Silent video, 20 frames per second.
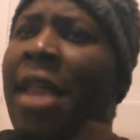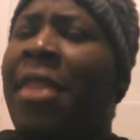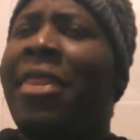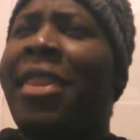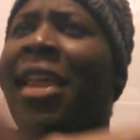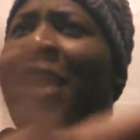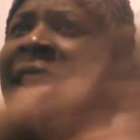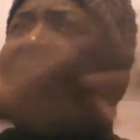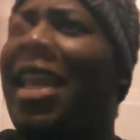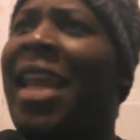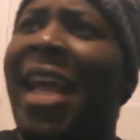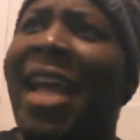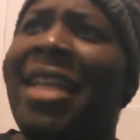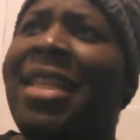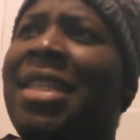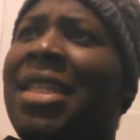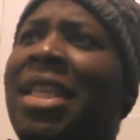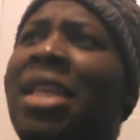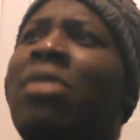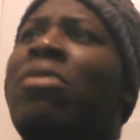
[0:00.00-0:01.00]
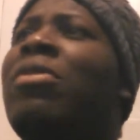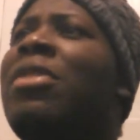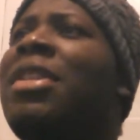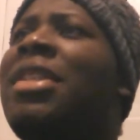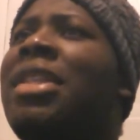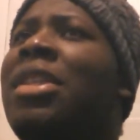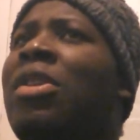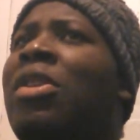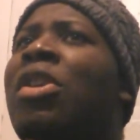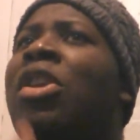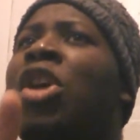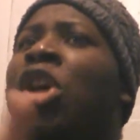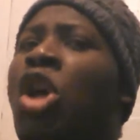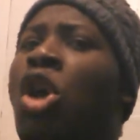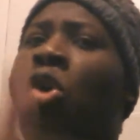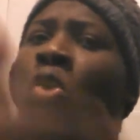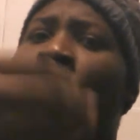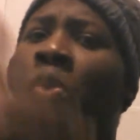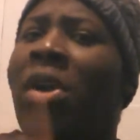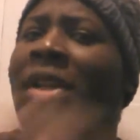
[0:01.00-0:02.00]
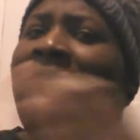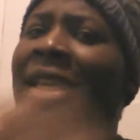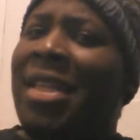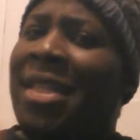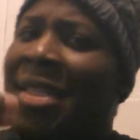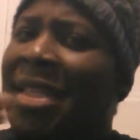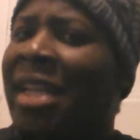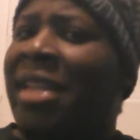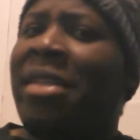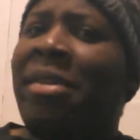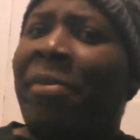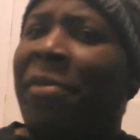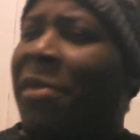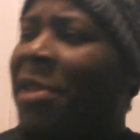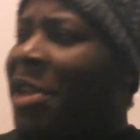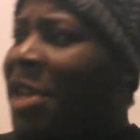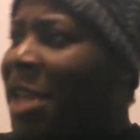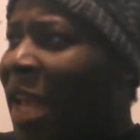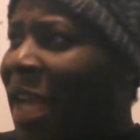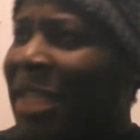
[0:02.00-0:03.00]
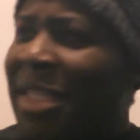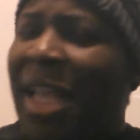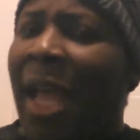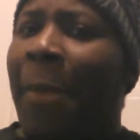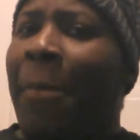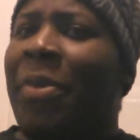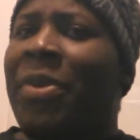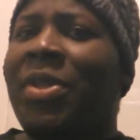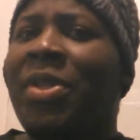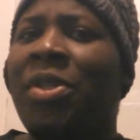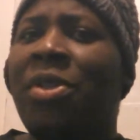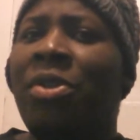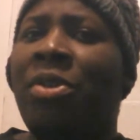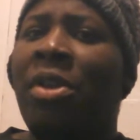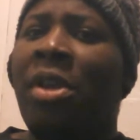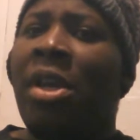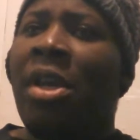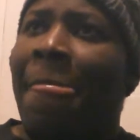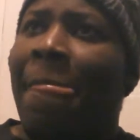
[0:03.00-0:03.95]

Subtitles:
the last sequence and what it sets up for the next episode.